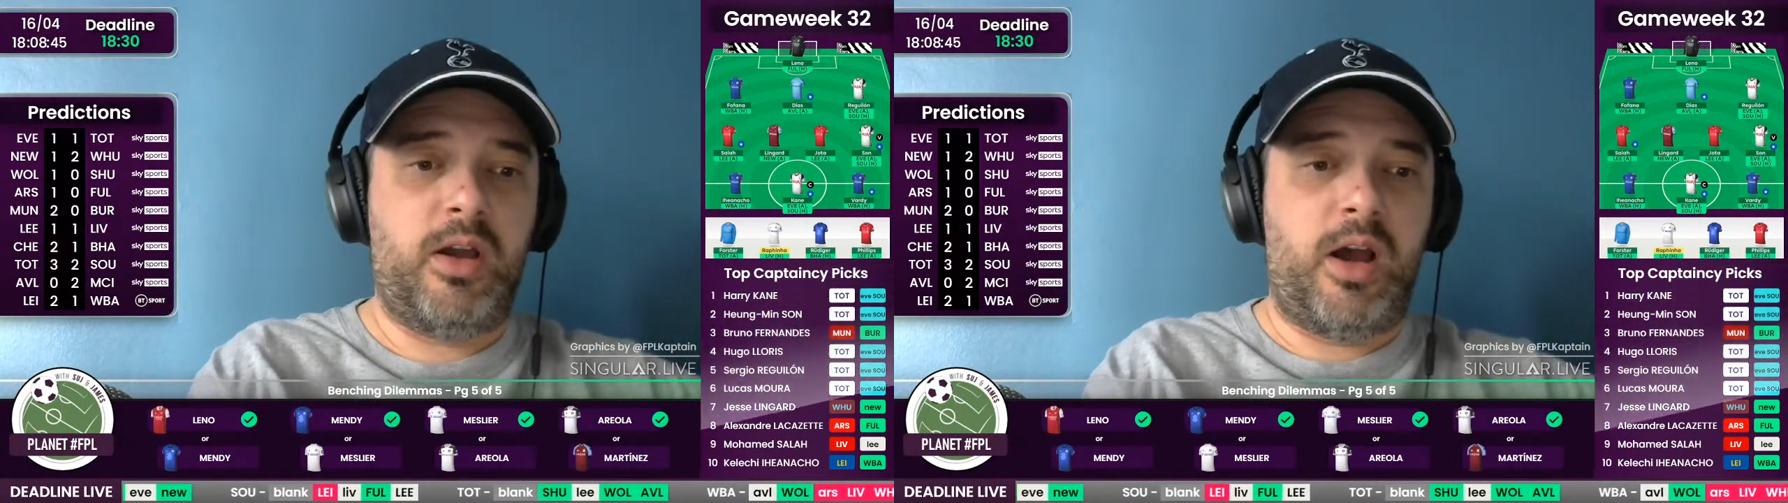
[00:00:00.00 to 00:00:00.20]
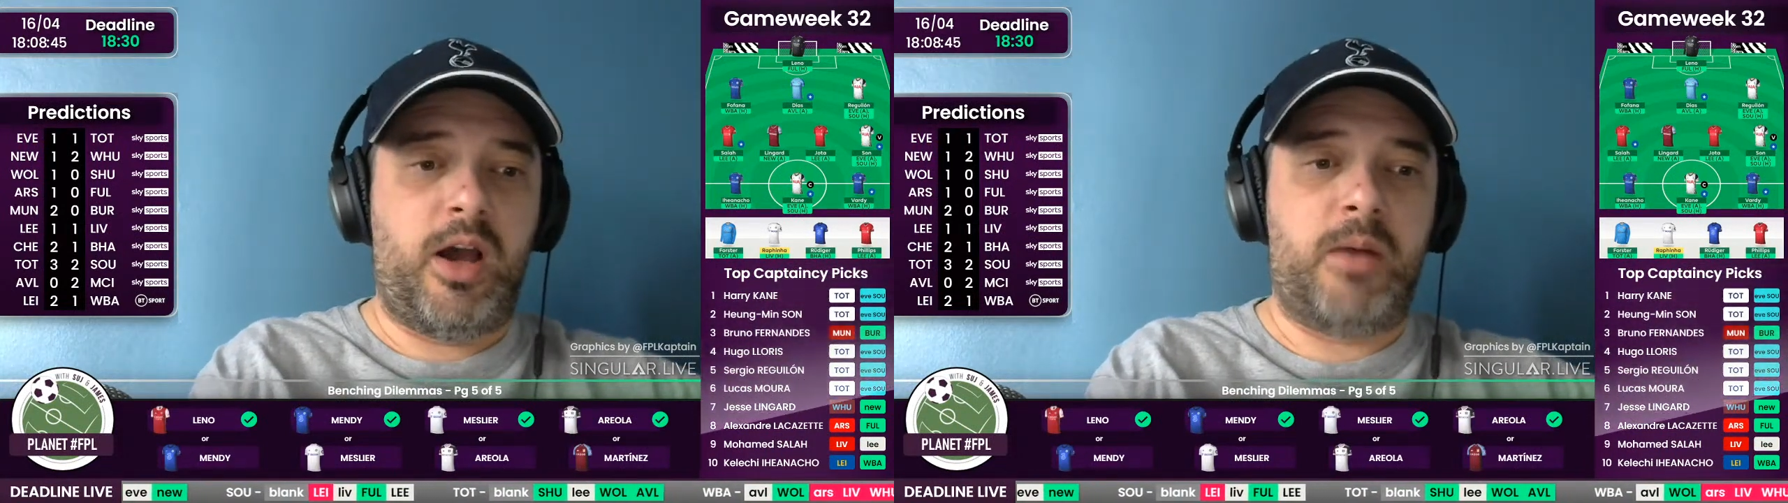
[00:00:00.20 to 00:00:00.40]

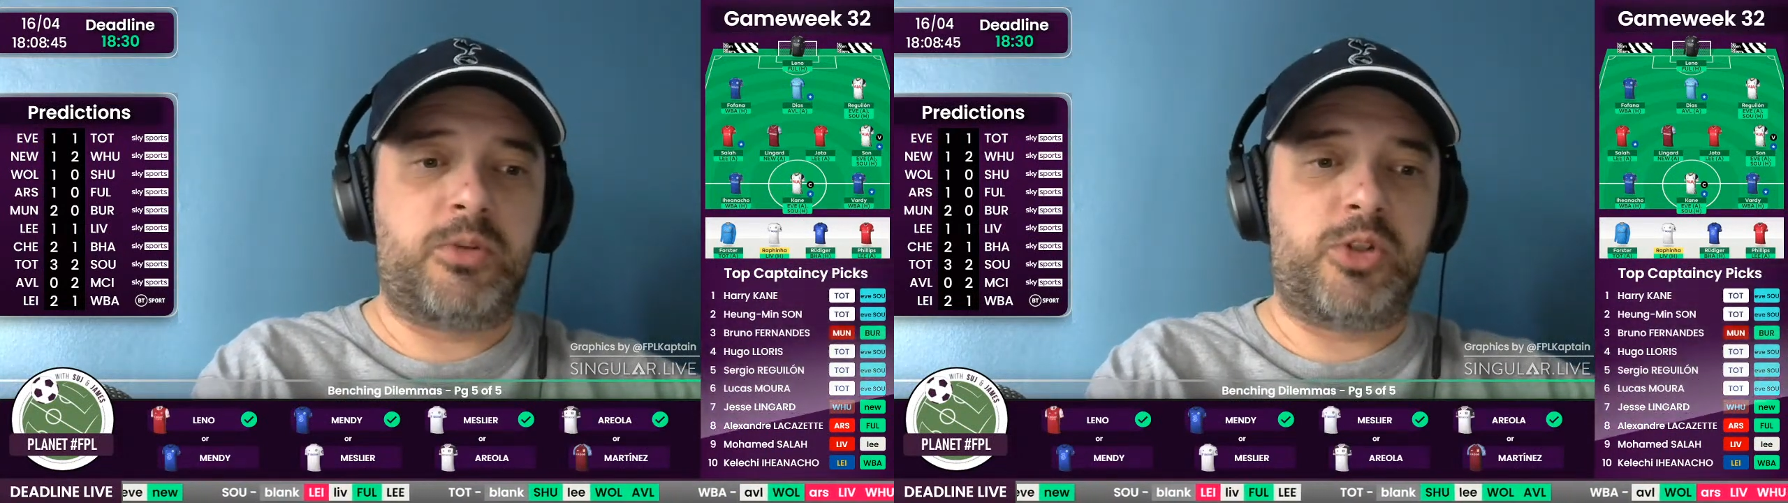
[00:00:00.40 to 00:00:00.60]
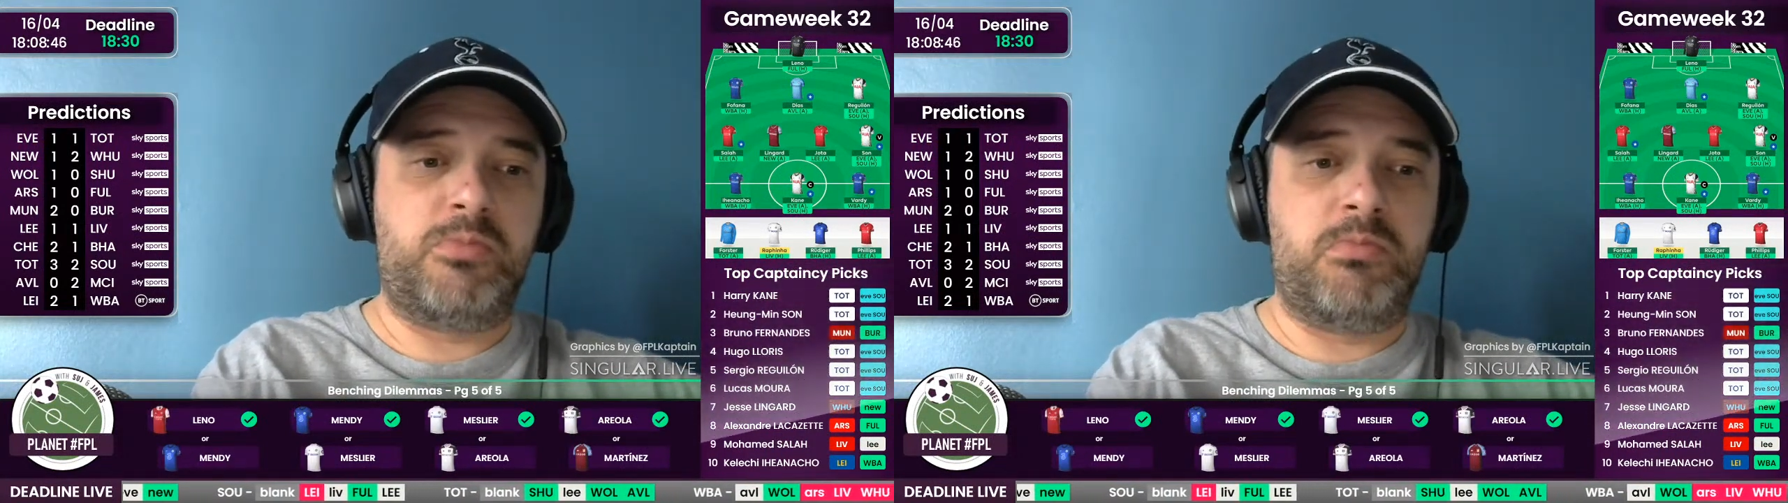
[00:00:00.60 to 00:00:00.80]

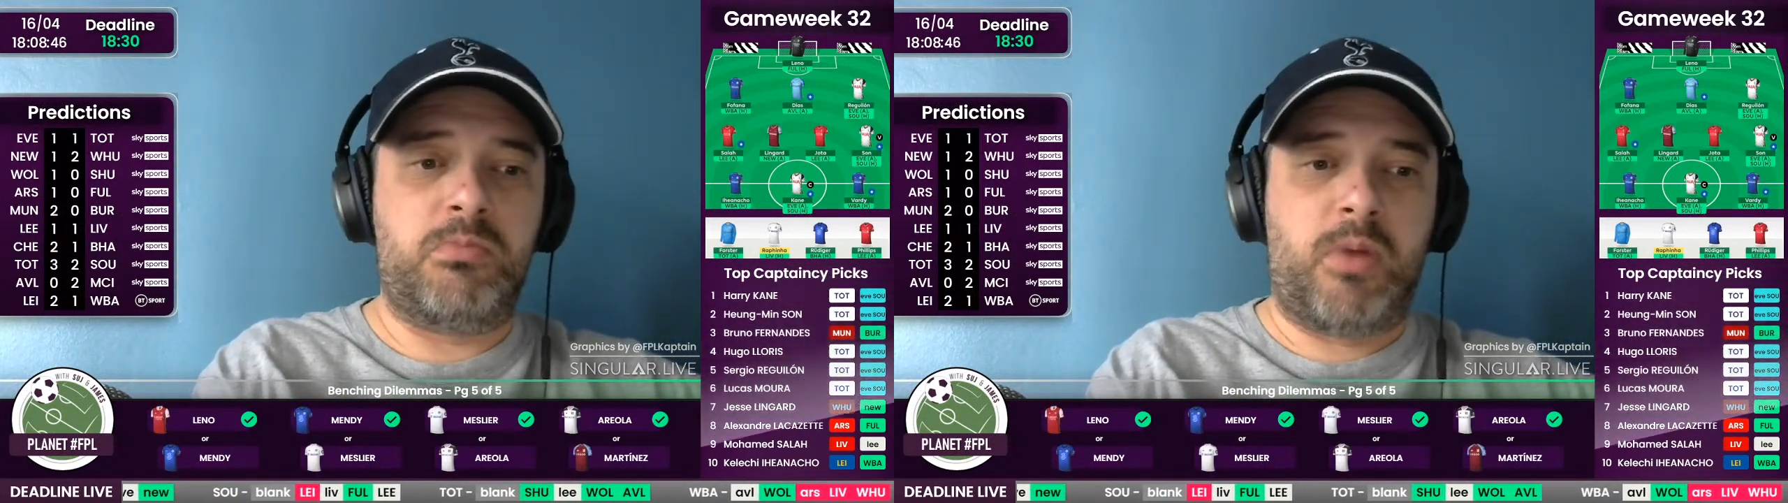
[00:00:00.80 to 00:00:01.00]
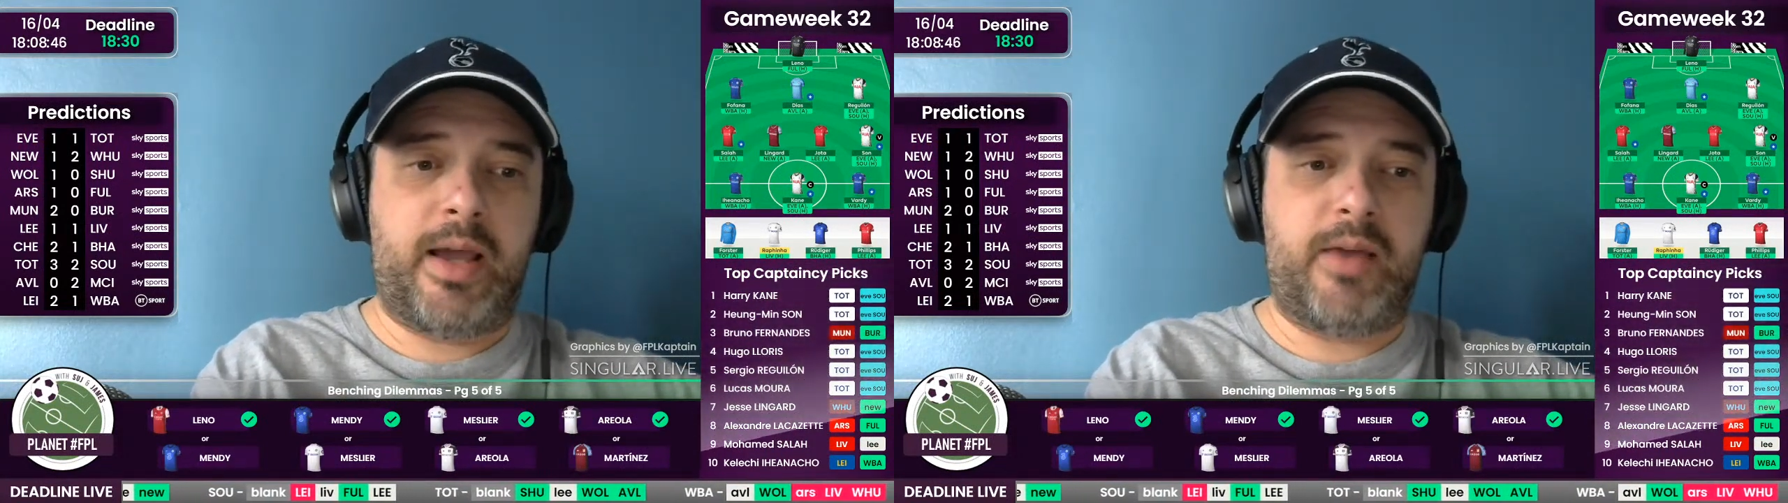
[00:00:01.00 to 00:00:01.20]
Because you
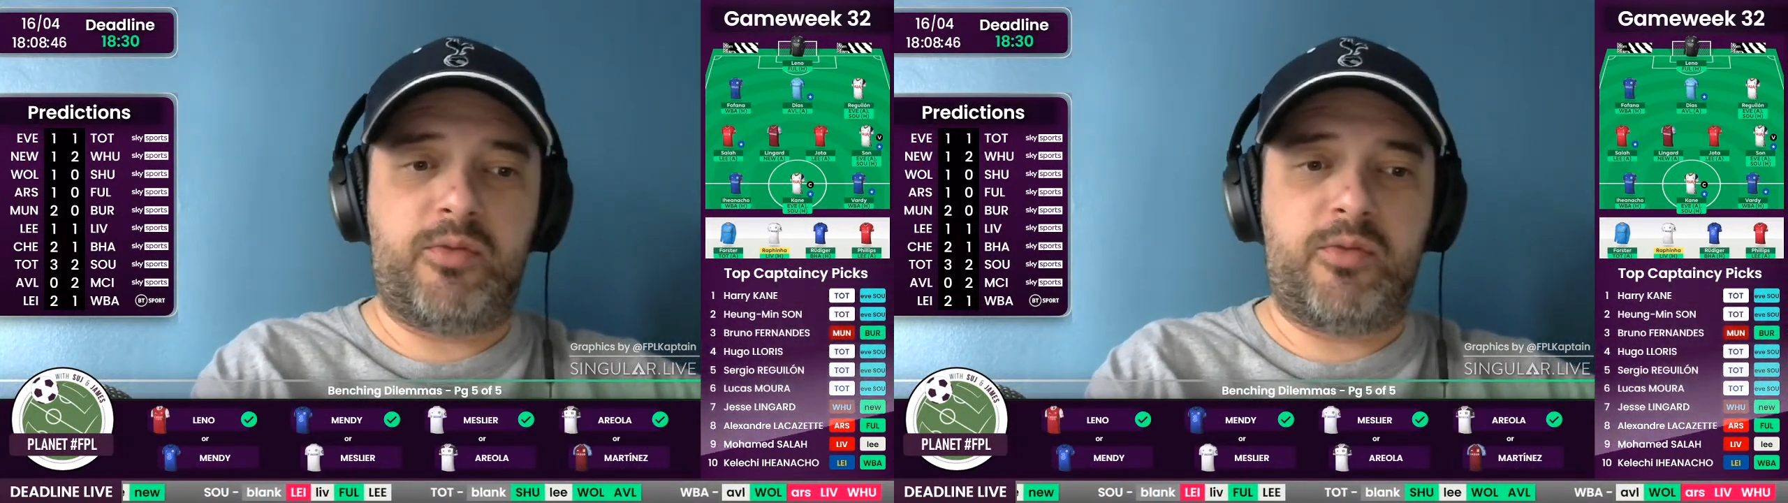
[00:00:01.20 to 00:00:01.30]
might